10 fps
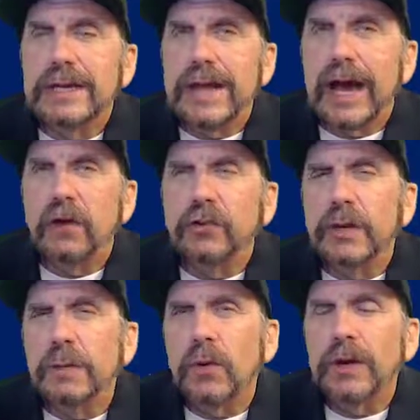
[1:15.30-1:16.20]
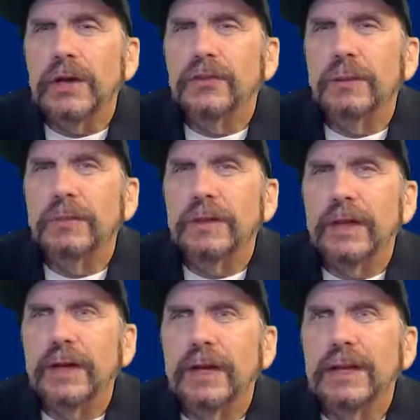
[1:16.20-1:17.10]
I also want to point out something
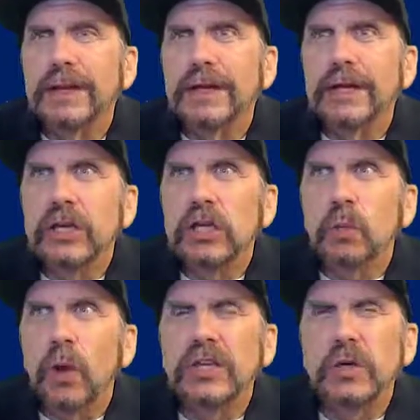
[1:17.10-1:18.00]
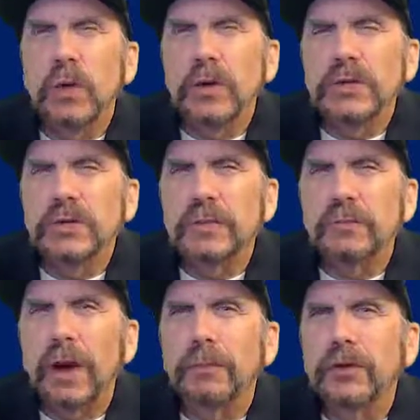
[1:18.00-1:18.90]
that, while you won't use it
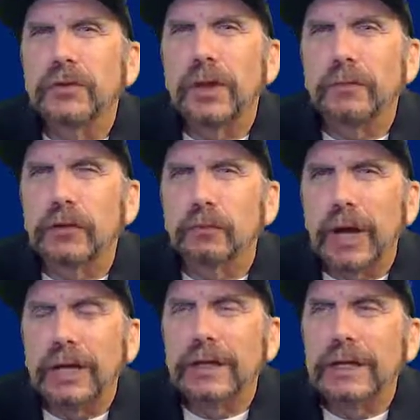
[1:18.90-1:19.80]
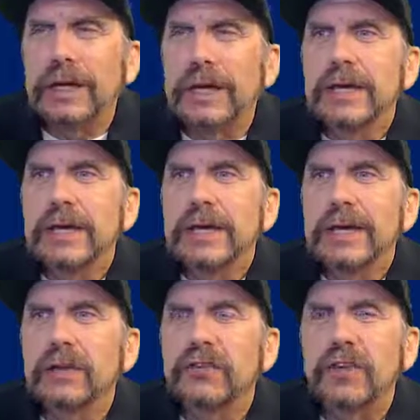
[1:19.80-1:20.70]
probably yourself directly,
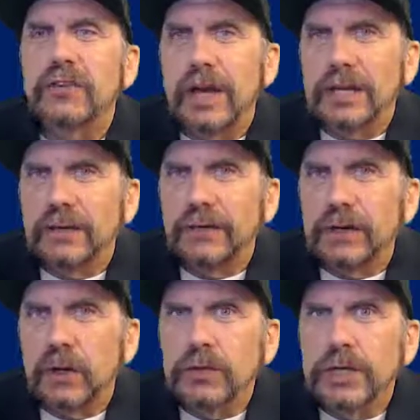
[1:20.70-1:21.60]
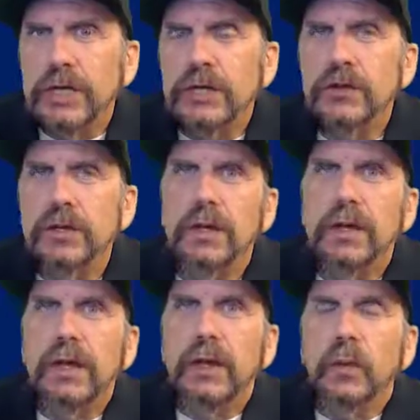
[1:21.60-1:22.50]
is scientific notation.
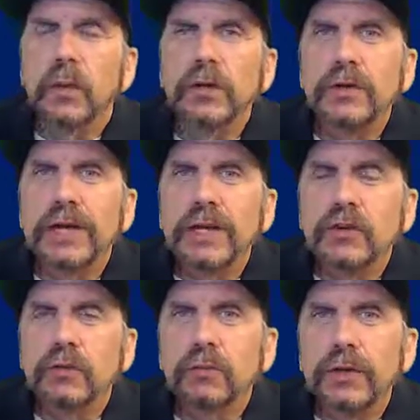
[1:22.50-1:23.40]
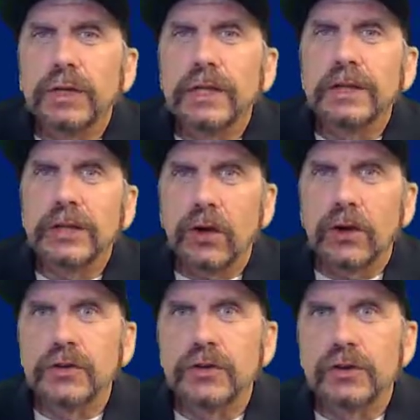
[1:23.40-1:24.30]
When you get into really
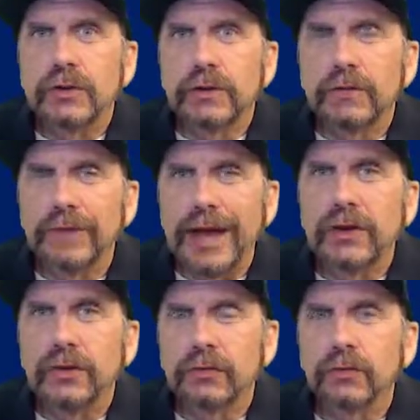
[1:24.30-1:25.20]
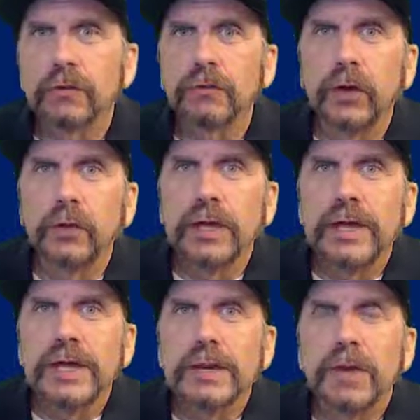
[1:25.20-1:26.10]
large values for a float,
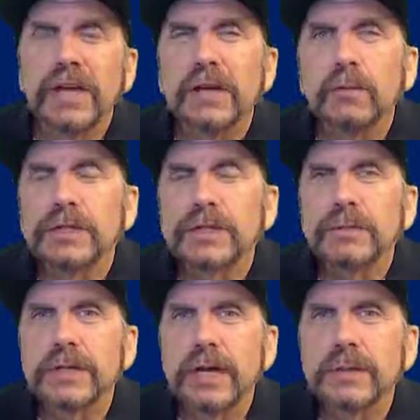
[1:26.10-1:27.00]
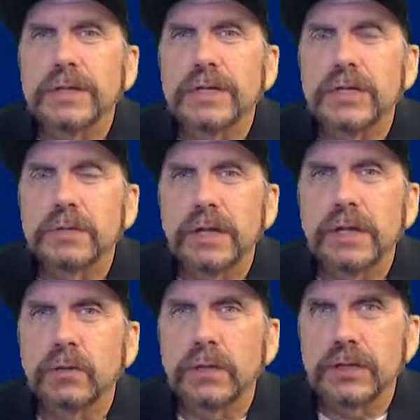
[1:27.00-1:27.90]
Python will sometimes display
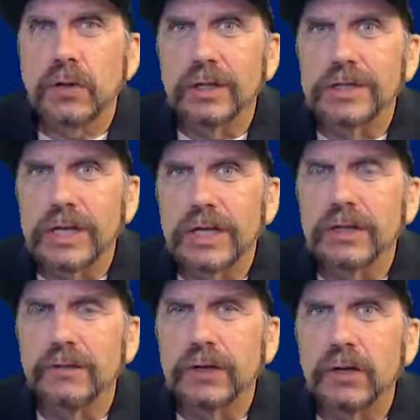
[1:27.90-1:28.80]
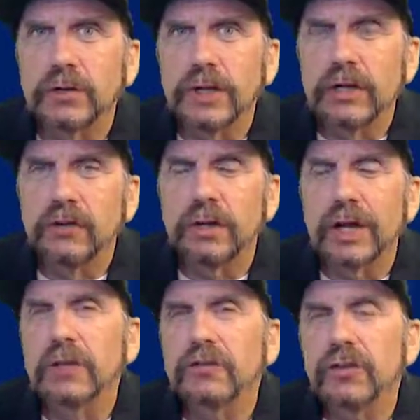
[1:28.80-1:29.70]
it in what's called scientific notation.
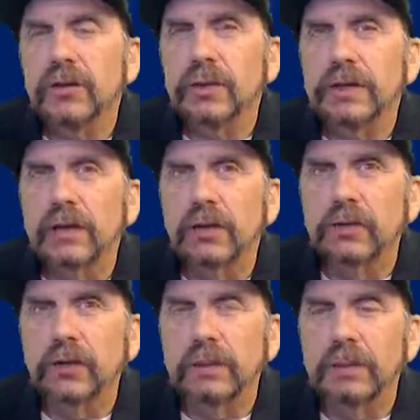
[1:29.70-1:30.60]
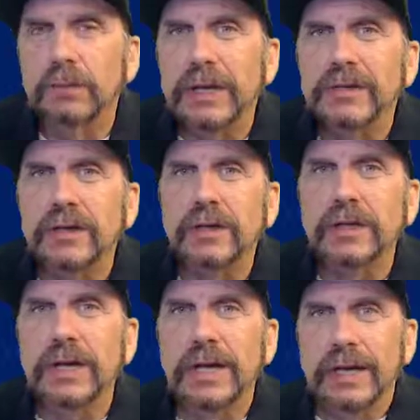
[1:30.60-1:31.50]
I'll show you what that looks like, but
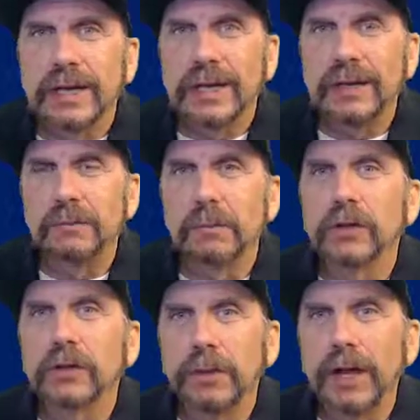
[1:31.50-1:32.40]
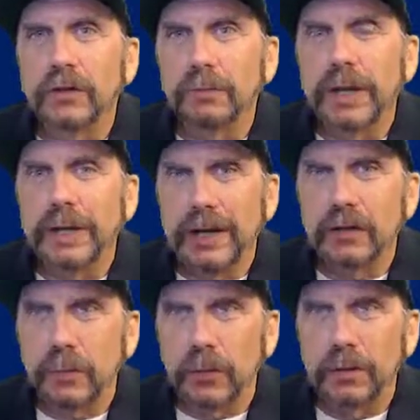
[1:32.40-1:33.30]
basically it multiplies by an
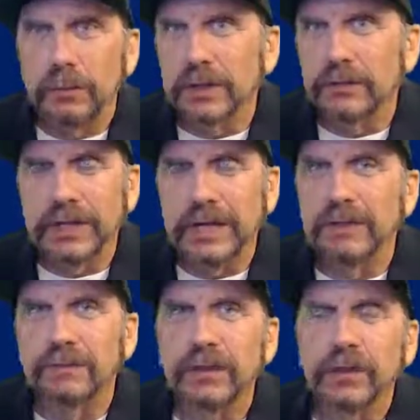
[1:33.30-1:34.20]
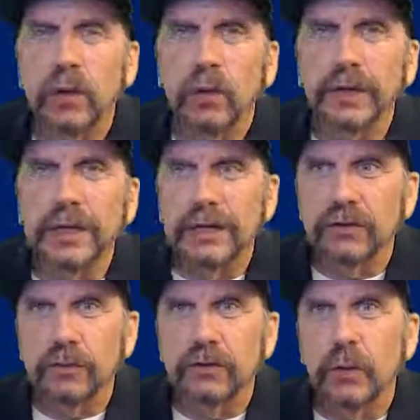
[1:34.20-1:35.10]
exponent because it can't fit the whole thing in.
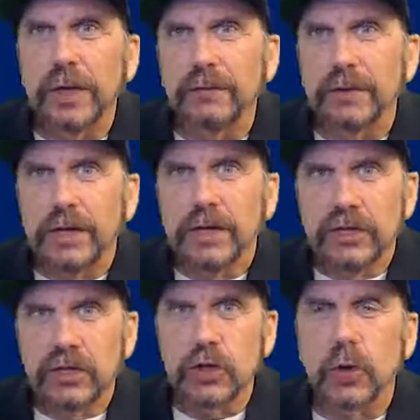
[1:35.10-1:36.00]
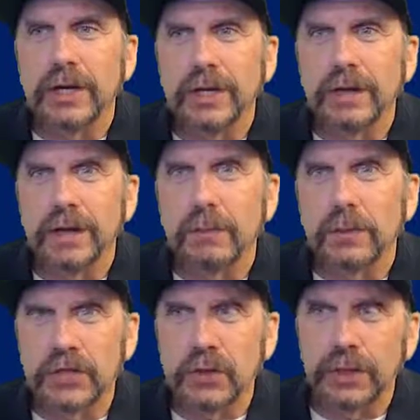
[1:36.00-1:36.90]
So it's a way of shortening the
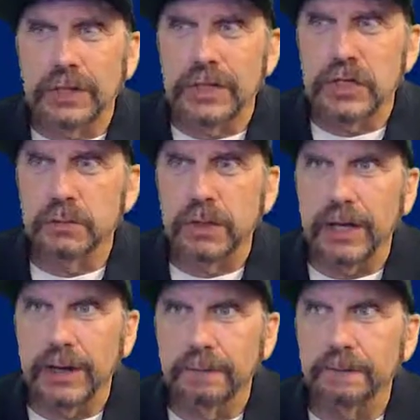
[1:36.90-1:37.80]
number so it can display it.